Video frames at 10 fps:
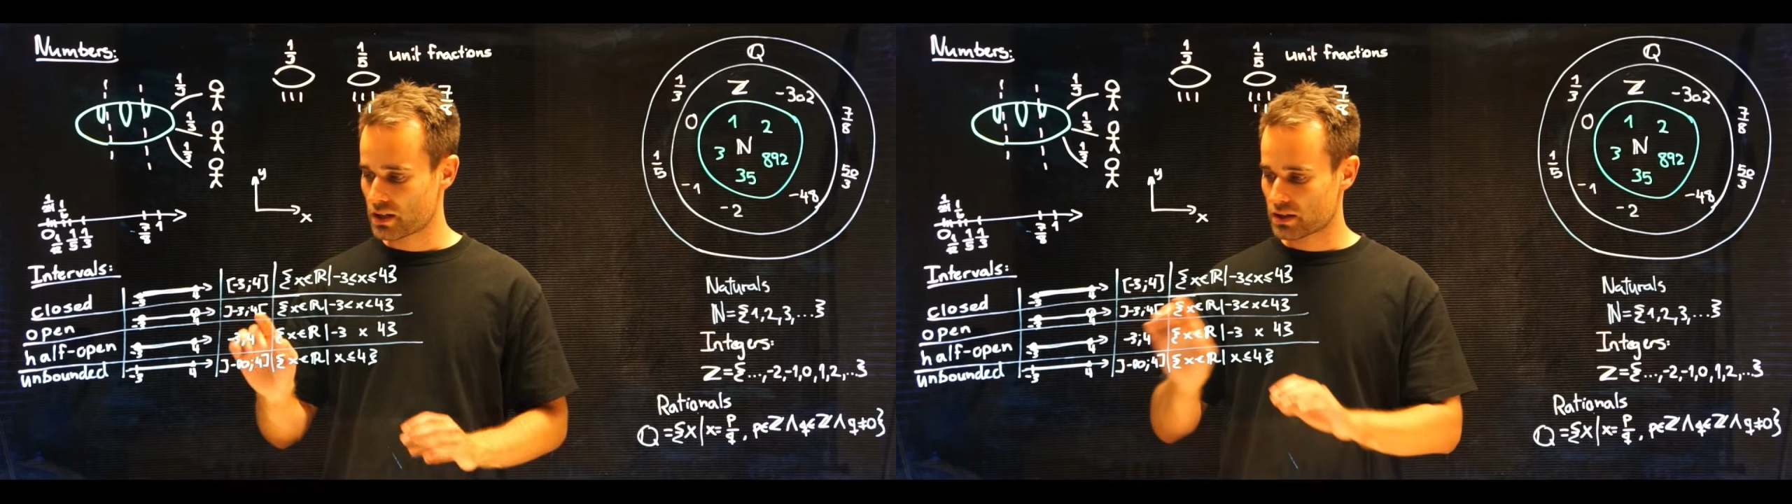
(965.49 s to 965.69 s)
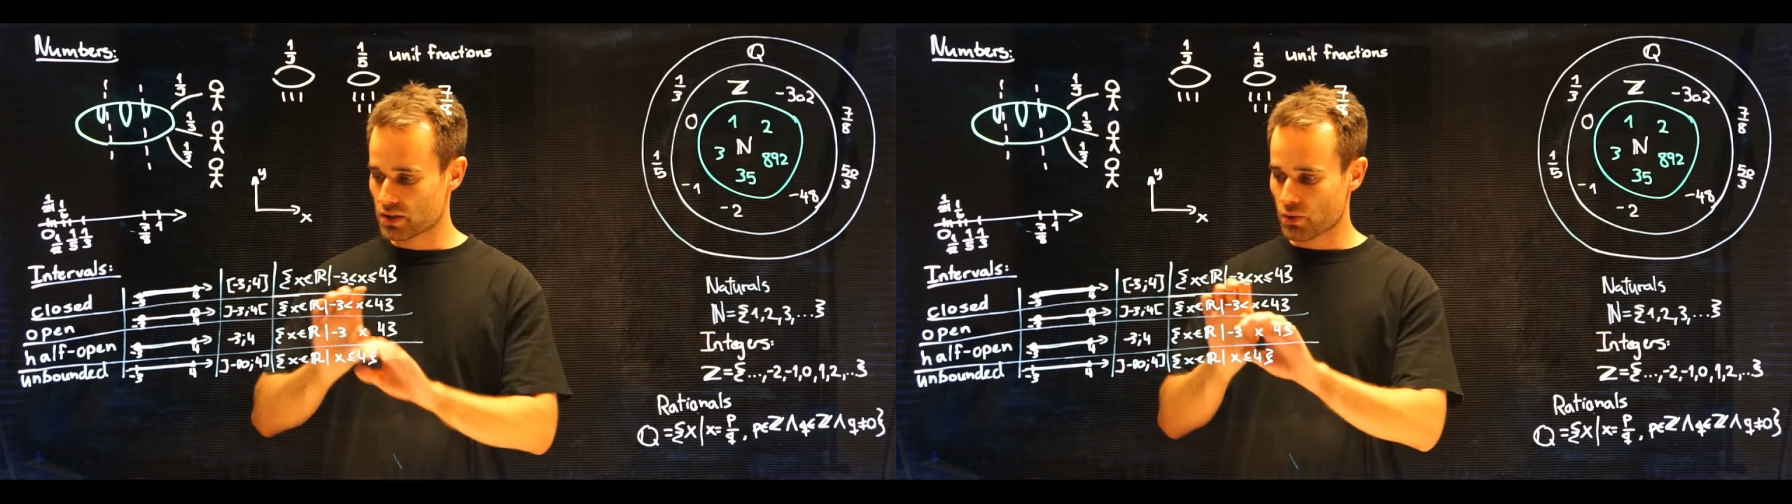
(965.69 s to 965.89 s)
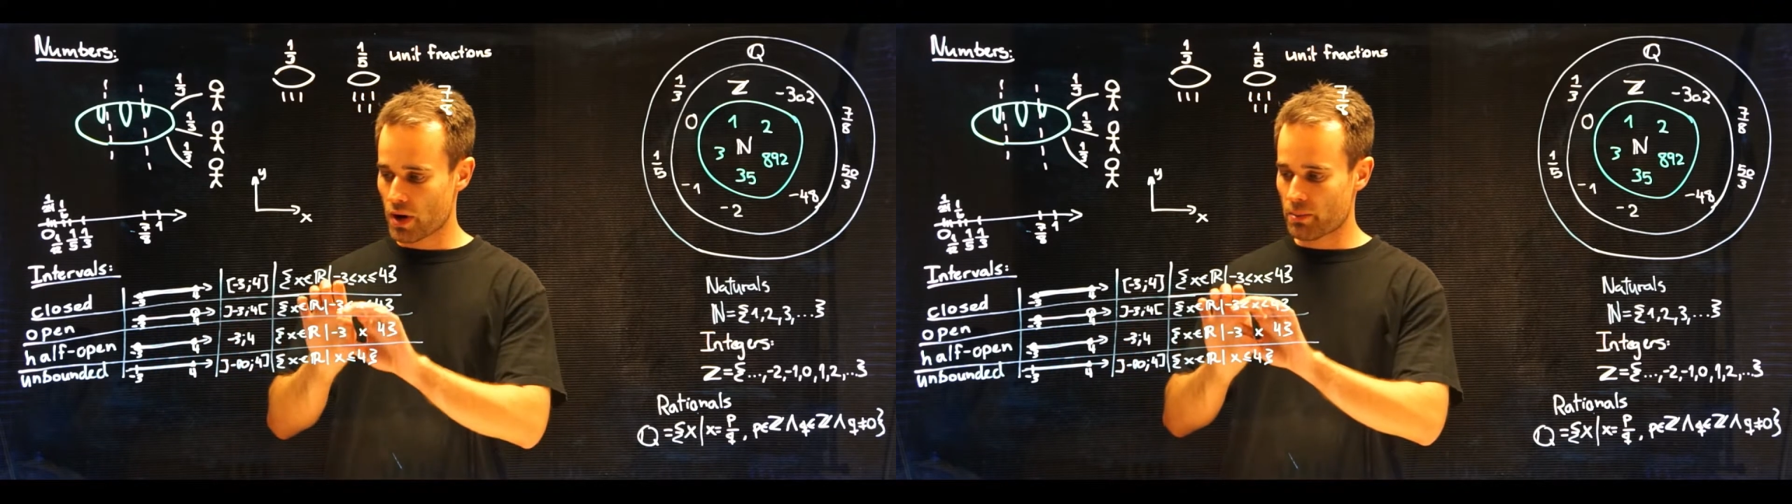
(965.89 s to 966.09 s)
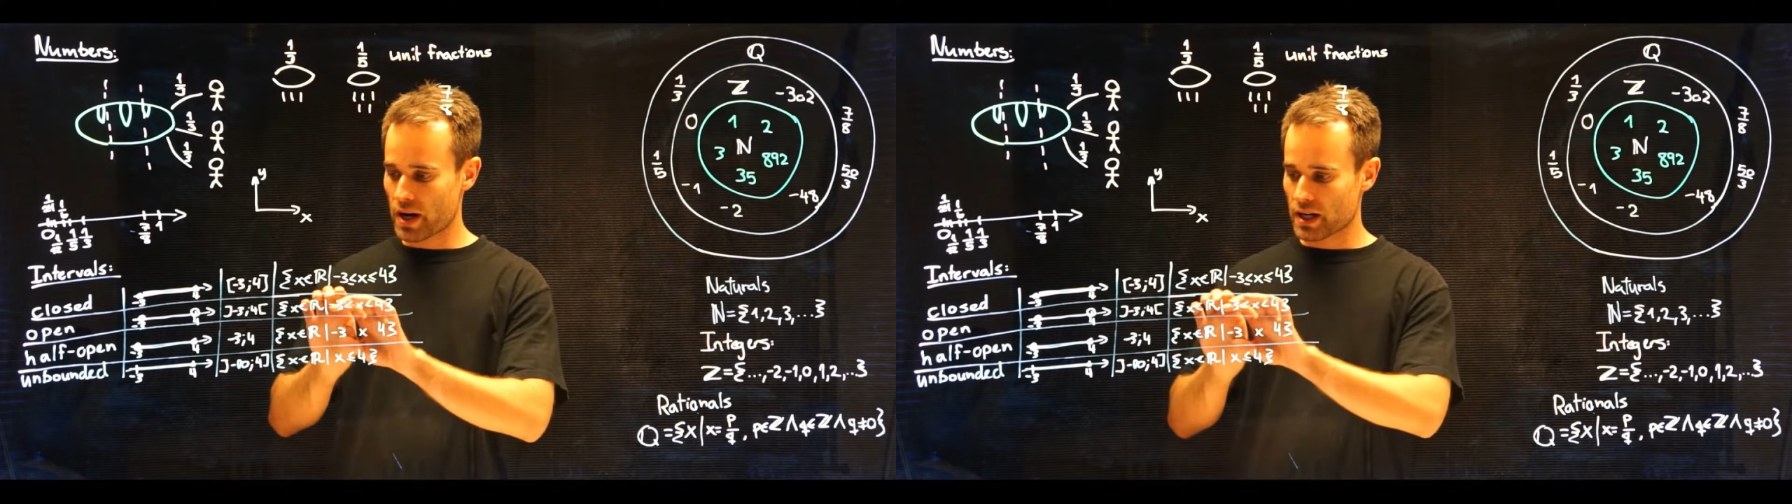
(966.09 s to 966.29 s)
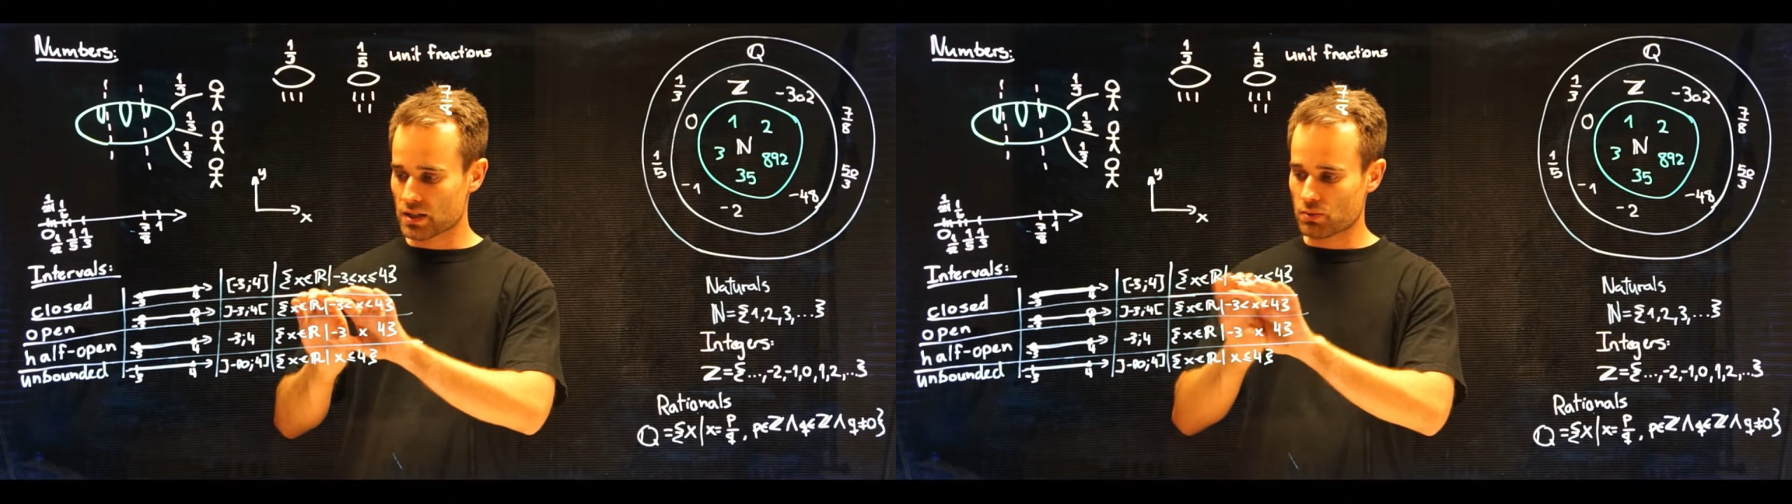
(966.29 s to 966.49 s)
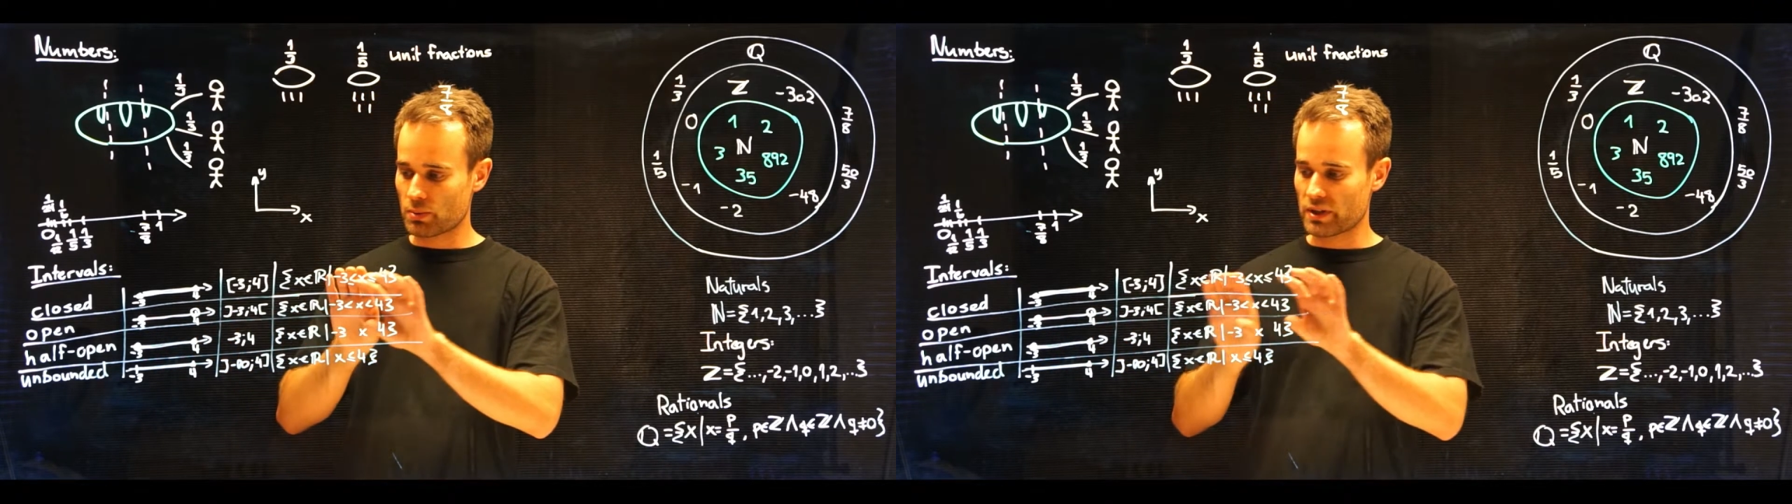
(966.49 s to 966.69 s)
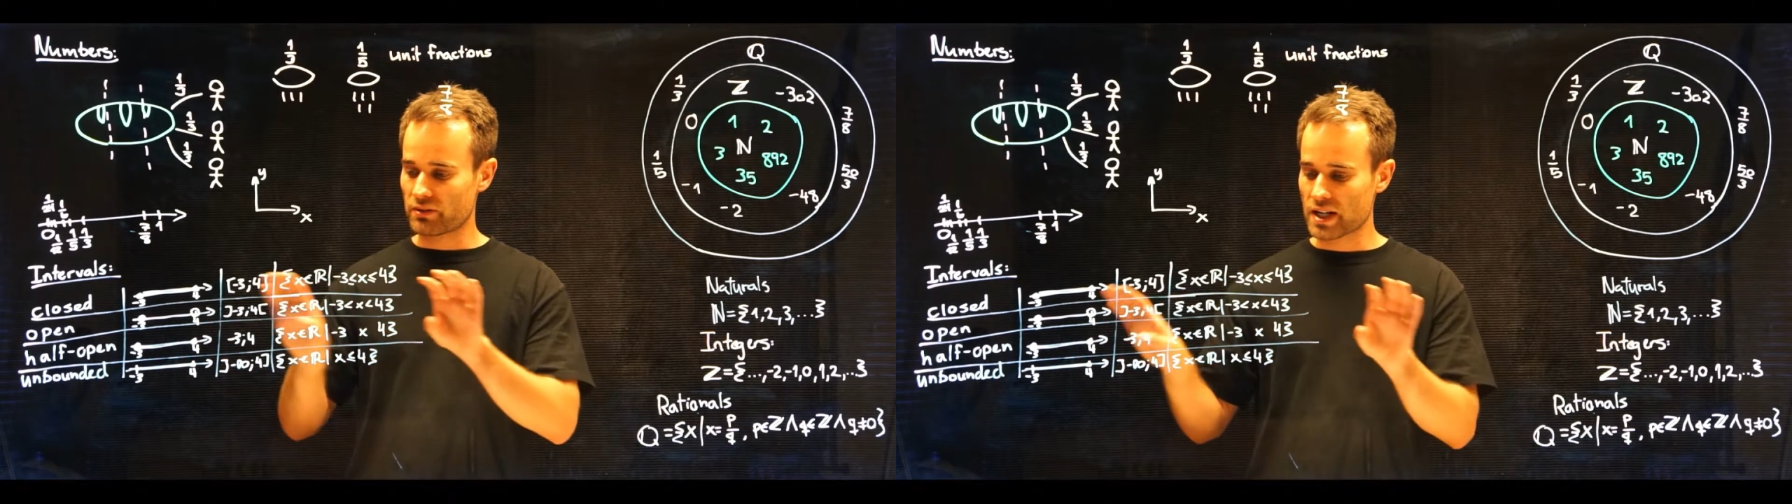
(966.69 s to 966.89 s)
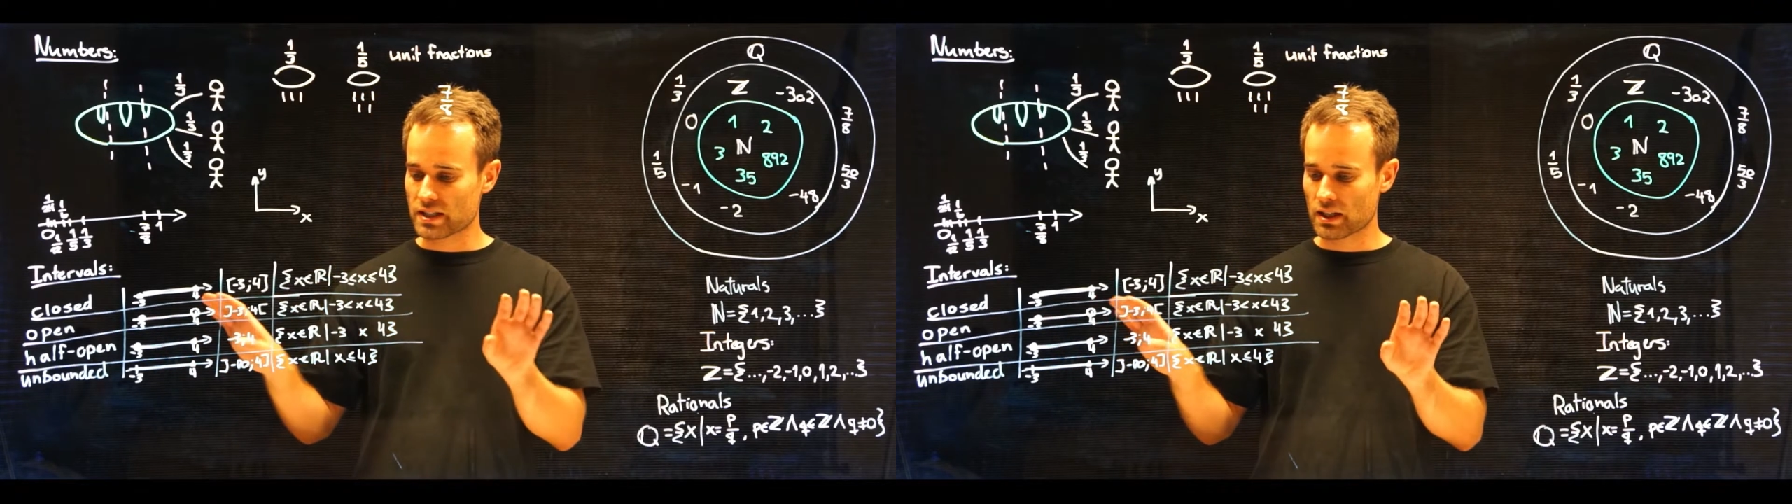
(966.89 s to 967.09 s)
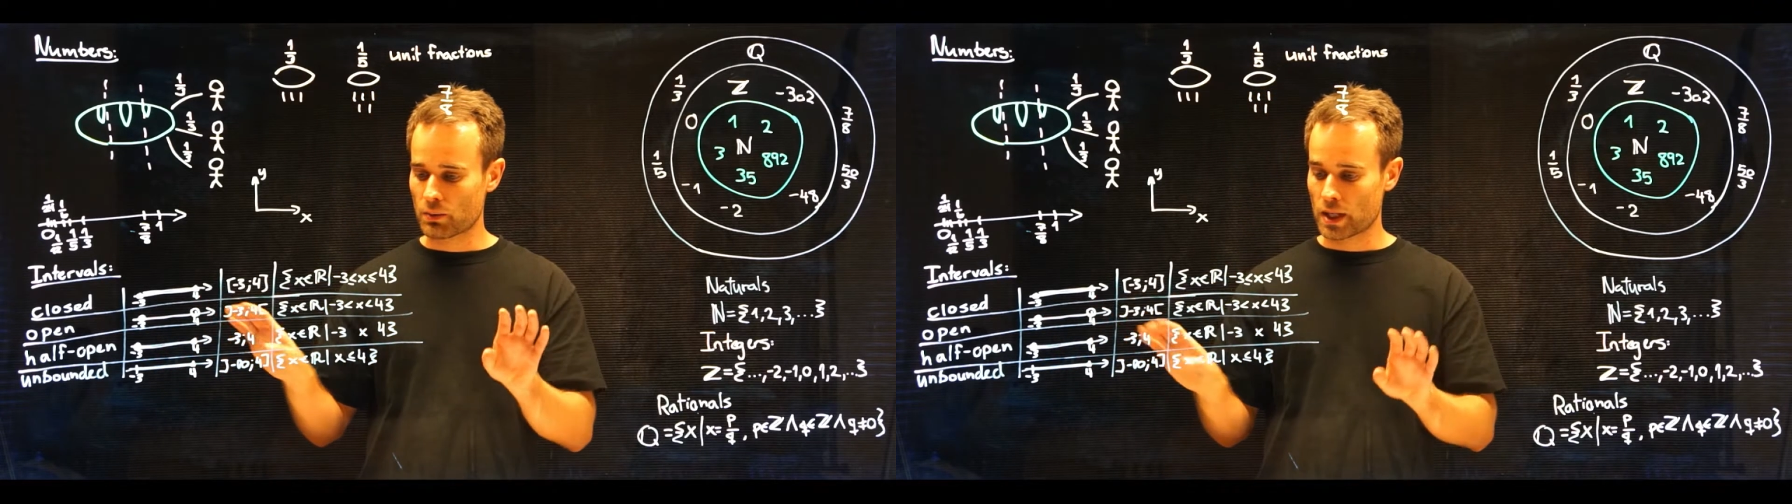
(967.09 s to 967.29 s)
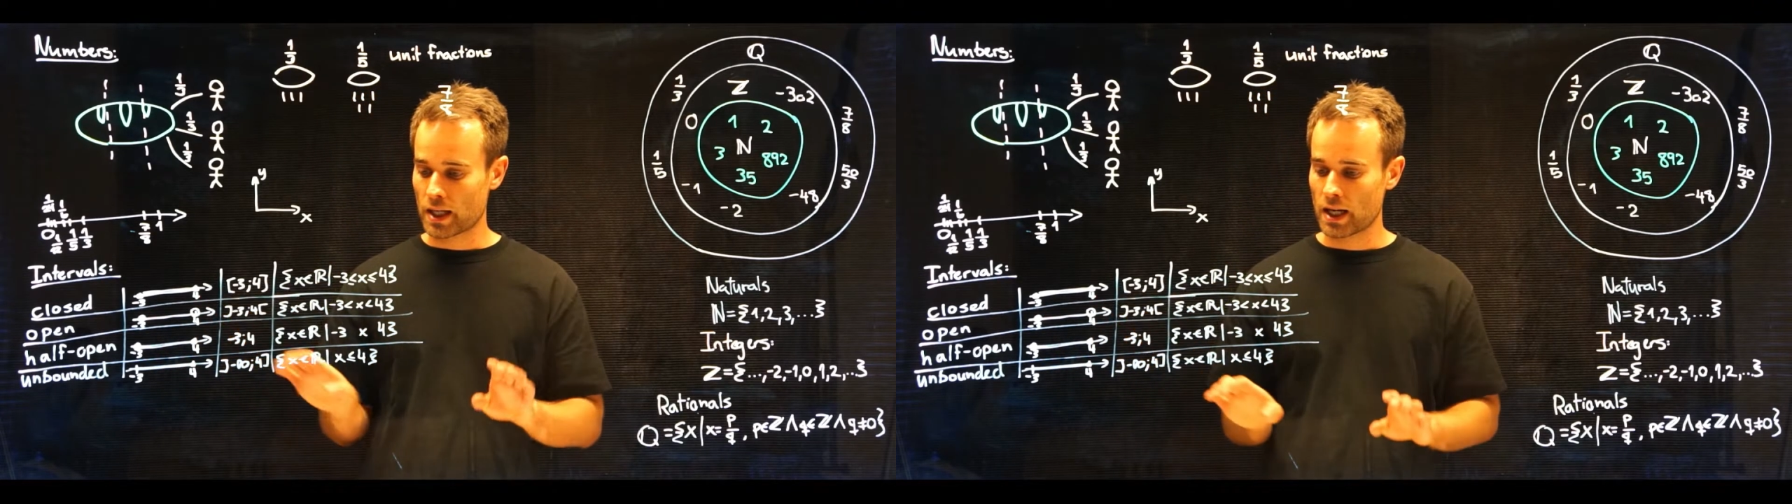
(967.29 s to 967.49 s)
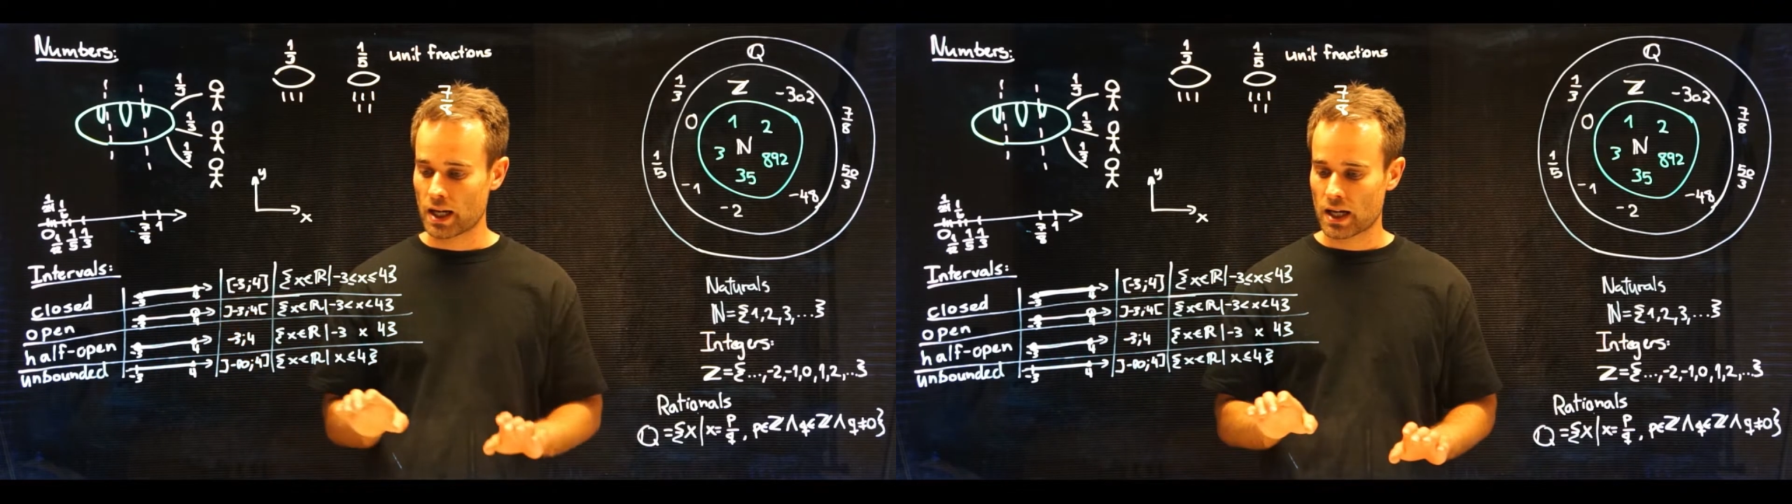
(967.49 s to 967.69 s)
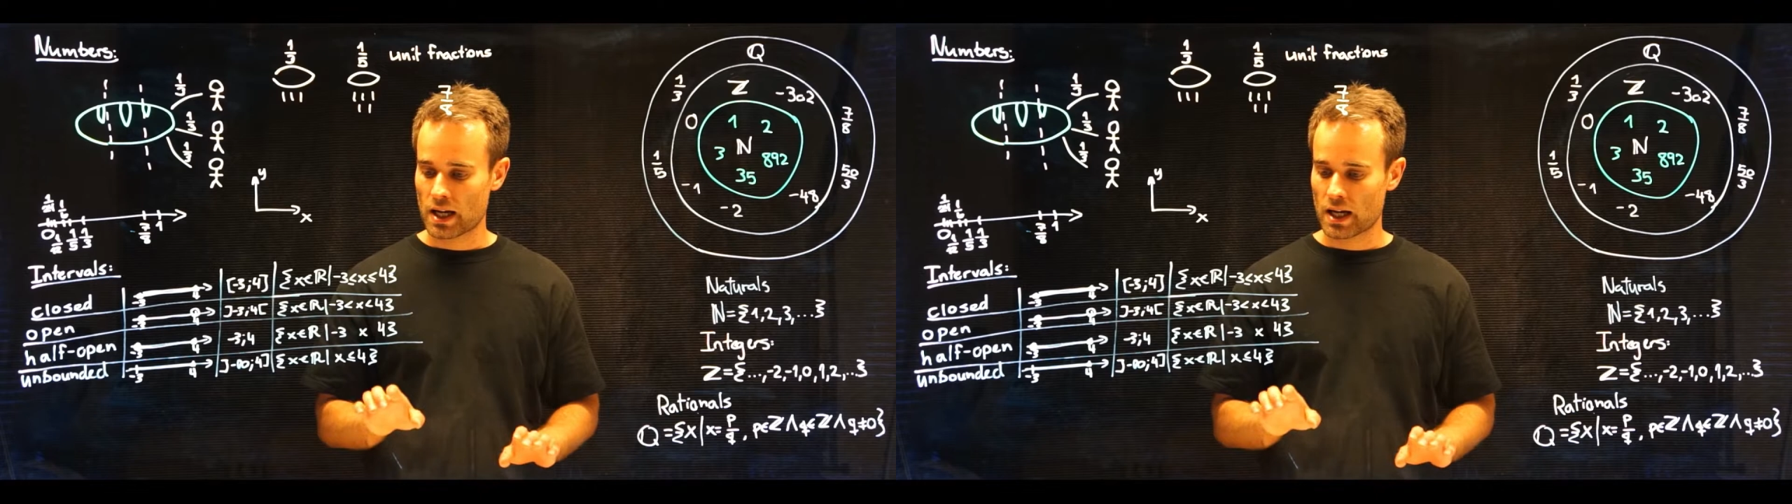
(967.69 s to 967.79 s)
The square brackets will be facing away,